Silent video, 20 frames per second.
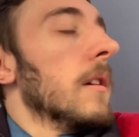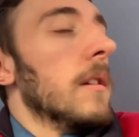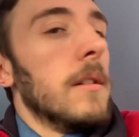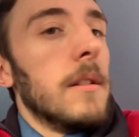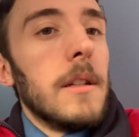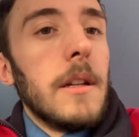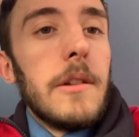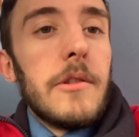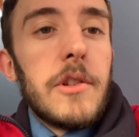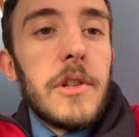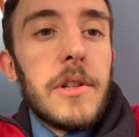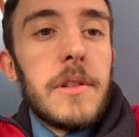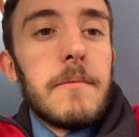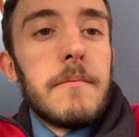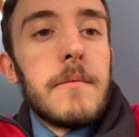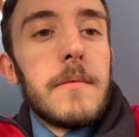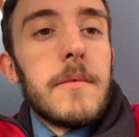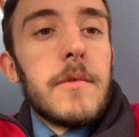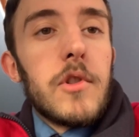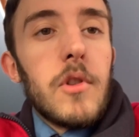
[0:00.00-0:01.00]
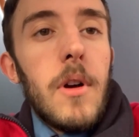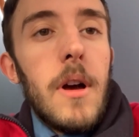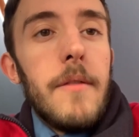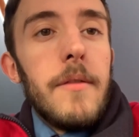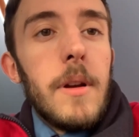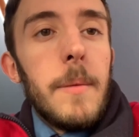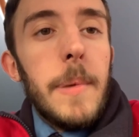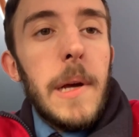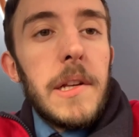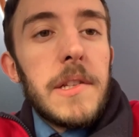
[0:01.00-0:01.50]
You know, just
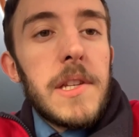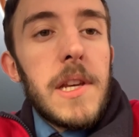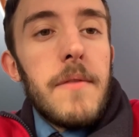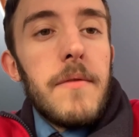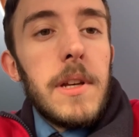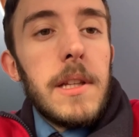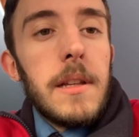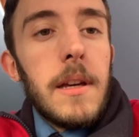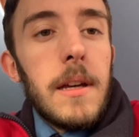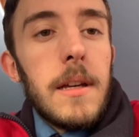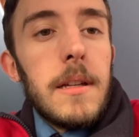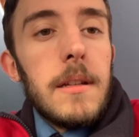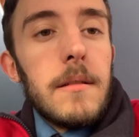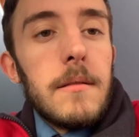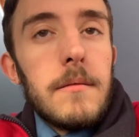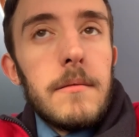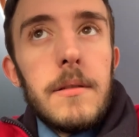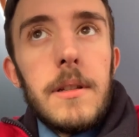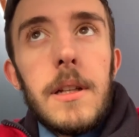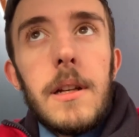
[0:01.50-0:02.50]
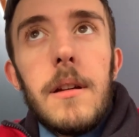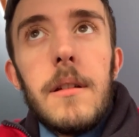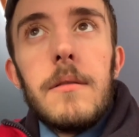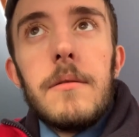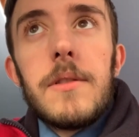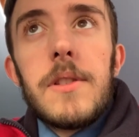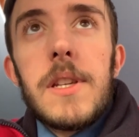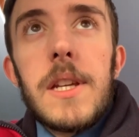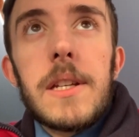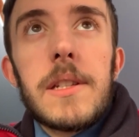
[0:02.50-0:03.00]
driving a bus every day, you know,
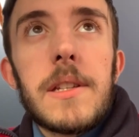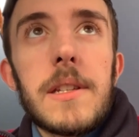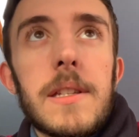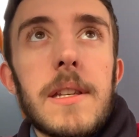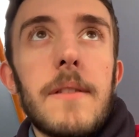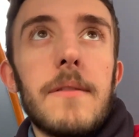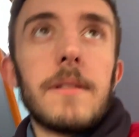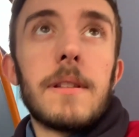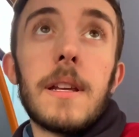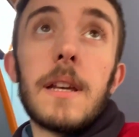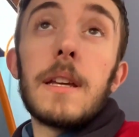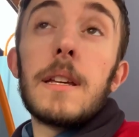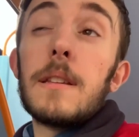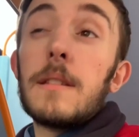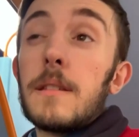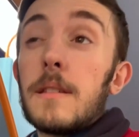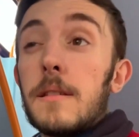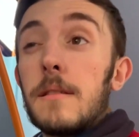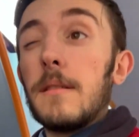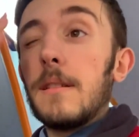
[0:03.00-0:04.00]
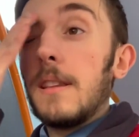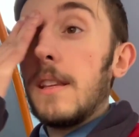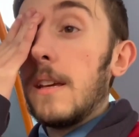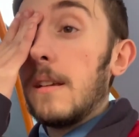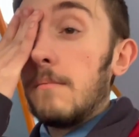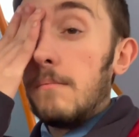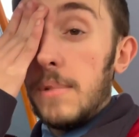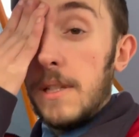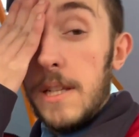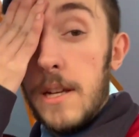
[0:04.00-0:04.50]
6 to 7 days, and
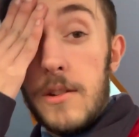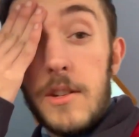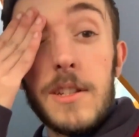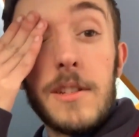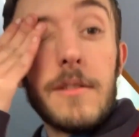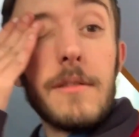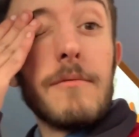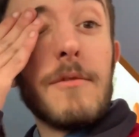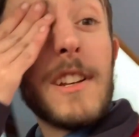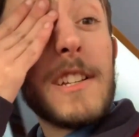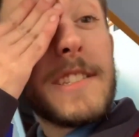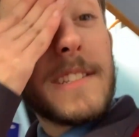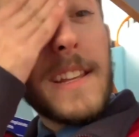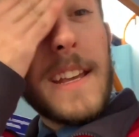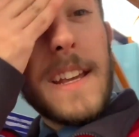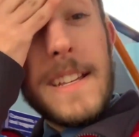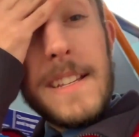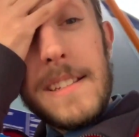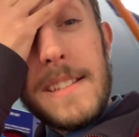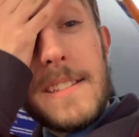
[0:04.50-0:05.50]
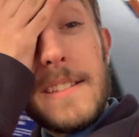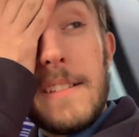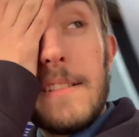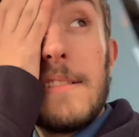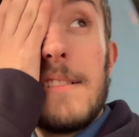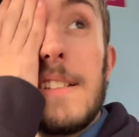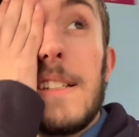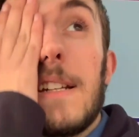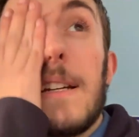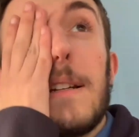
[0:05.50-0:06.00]
then potentially doing rest days,
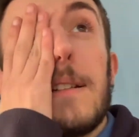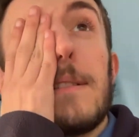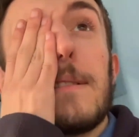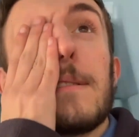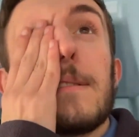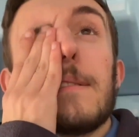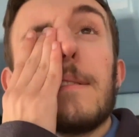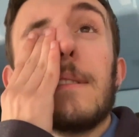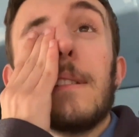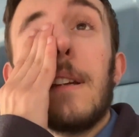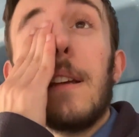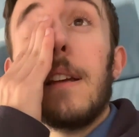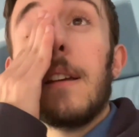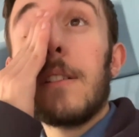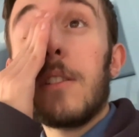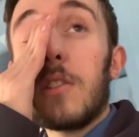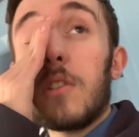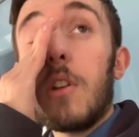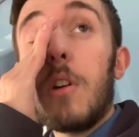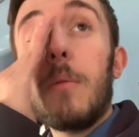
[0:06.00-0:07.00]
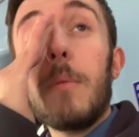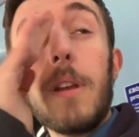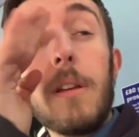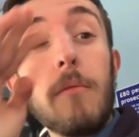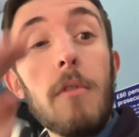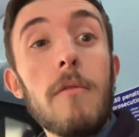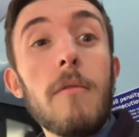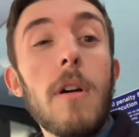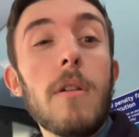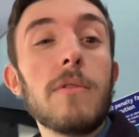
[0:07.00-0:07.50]
you know, because normally
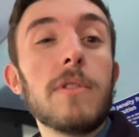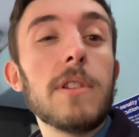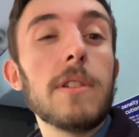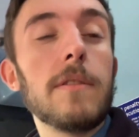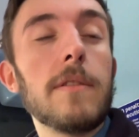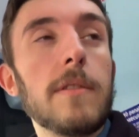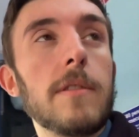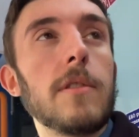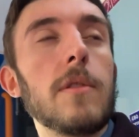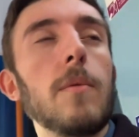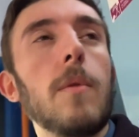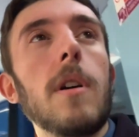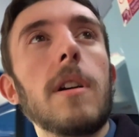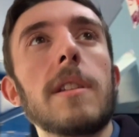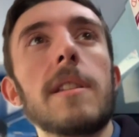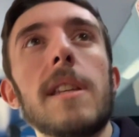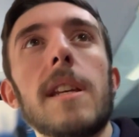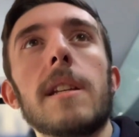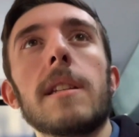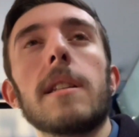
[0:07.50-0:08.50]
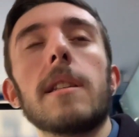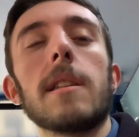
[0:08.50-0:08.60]
we're rotated to work 6 to